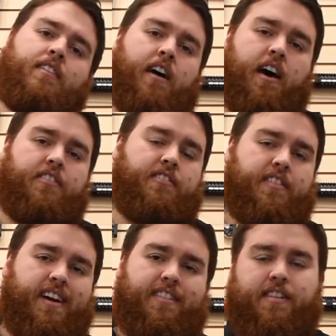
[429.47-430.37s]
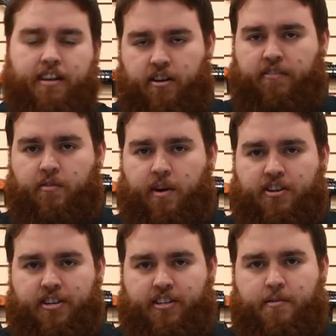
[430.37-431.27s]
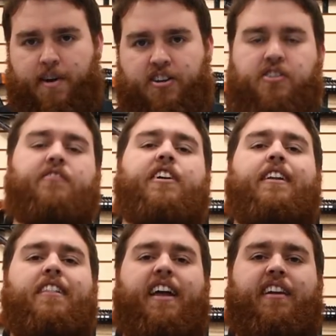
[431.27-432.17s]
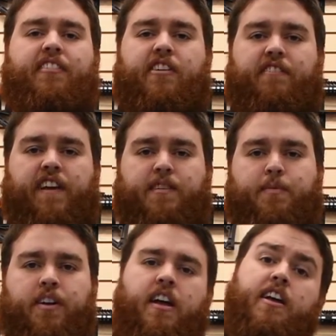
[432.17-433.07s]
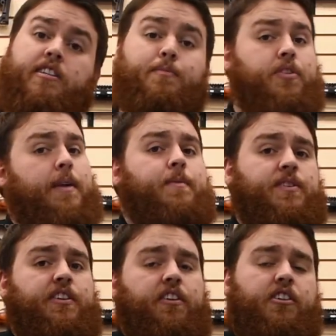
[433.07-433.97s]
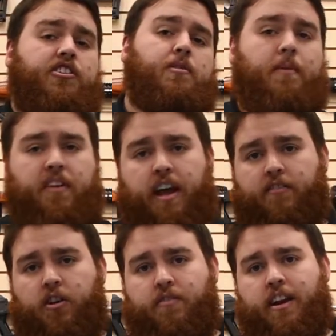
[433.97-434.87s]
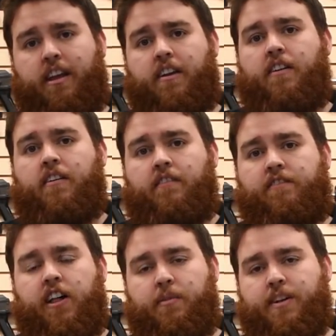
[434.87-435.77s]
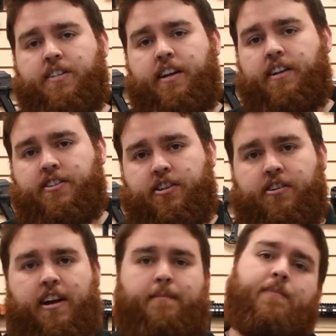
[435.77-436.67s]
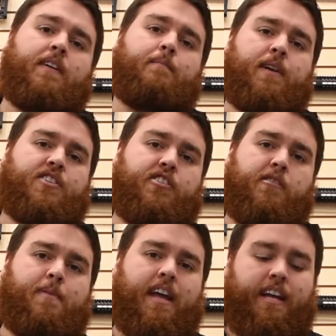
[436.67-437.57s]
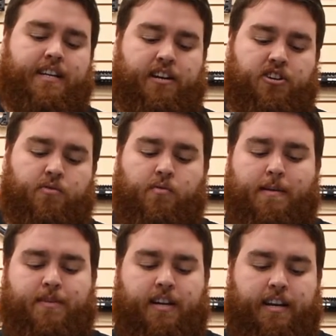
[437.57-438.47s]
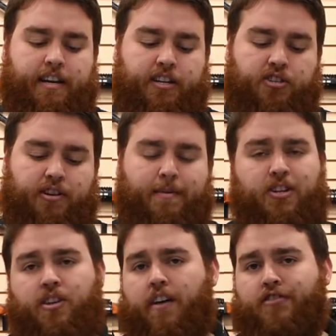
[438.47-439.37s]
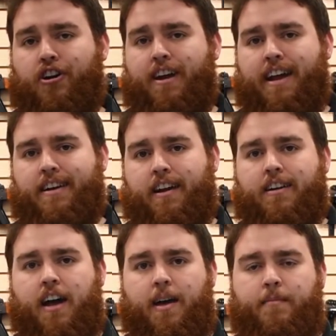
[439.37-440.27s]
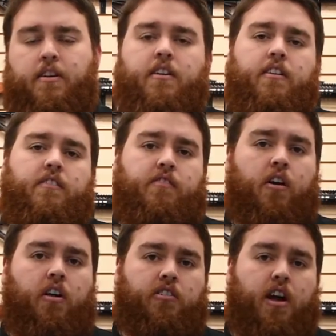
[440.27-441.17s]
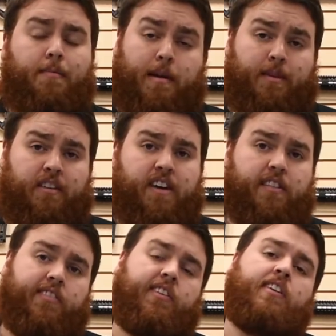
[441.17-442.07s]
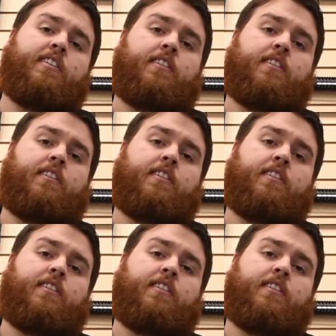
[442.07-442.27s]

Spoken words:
Other than that, thank you all for watching so much. Don't forget to like us on Facebook, subscribe to us here on YouTube if you haven't already, follow us on Instagram, make sure you're paying attention to our website at extremeairsoftri.com for all our upcoming events.